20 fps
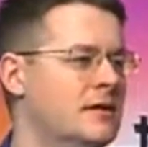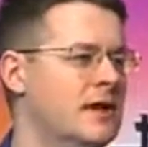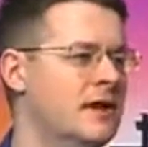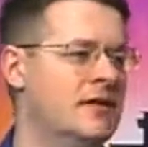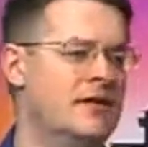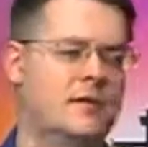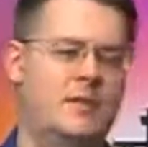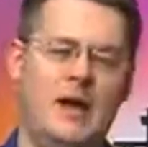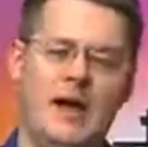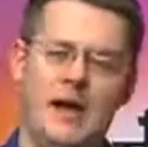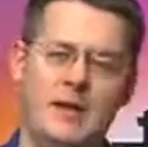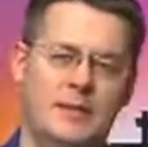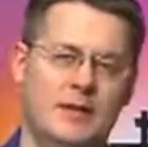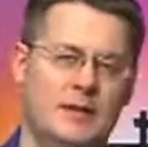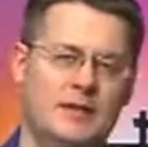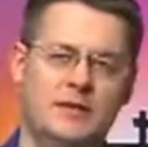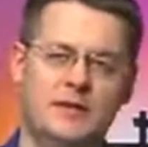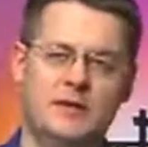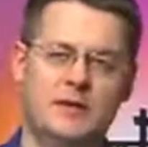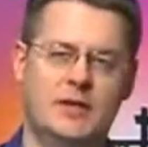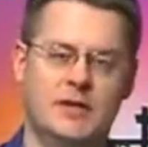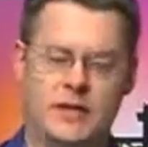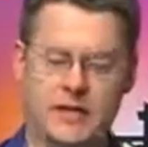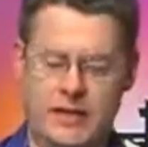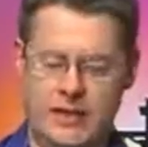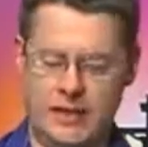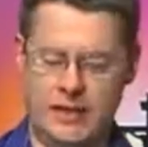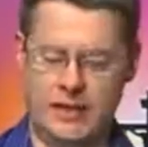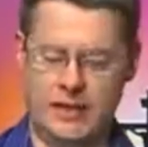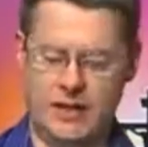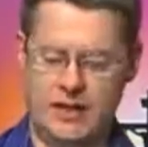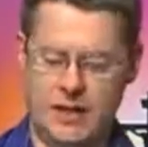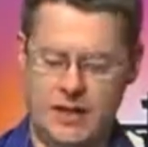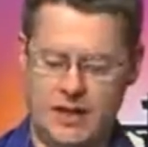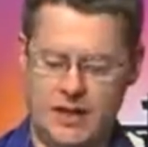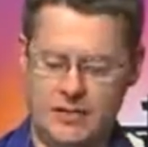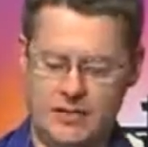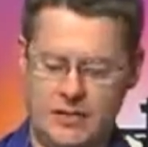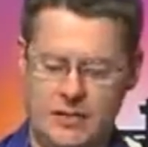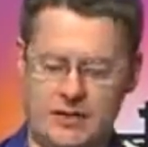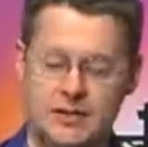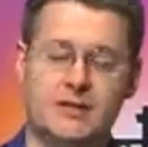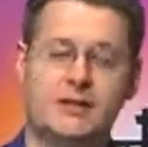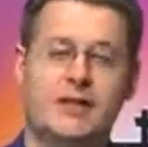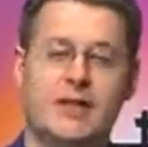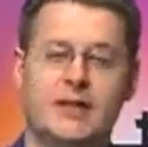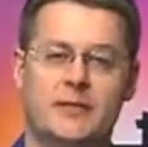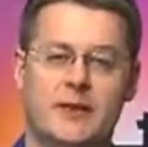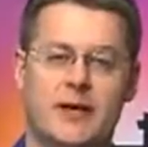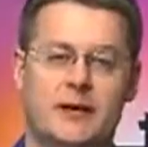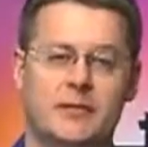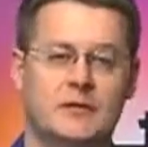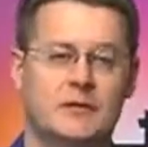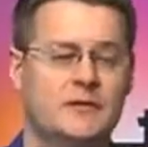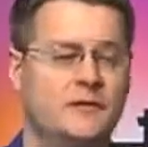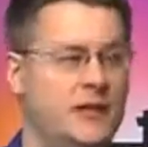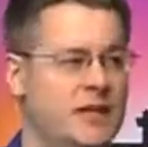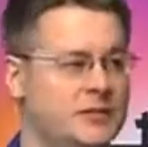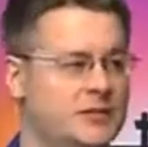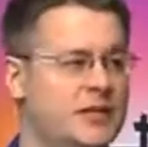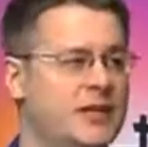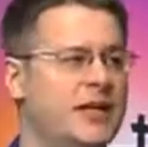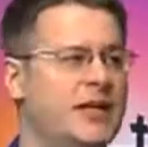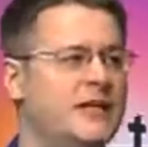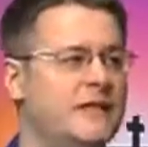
that the Bible isn't really clear on Jesus' death by crucifixion,